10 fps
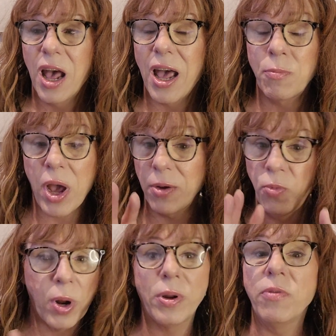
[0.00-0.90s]
I
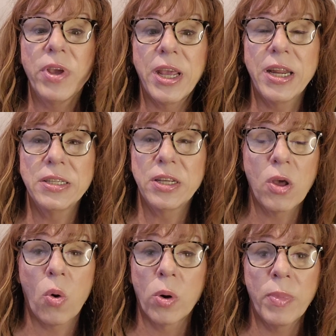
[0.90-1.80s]
won't even get into the
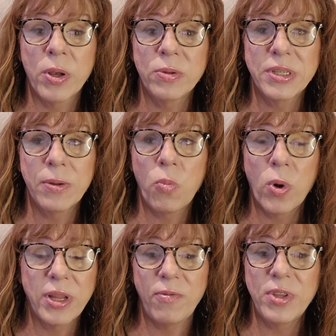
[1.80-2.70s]
hormones and
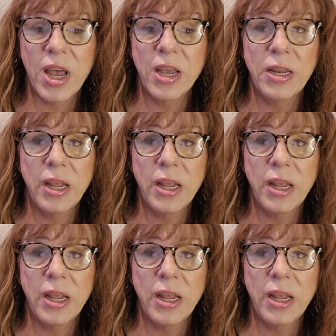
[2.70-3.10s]
what they've done,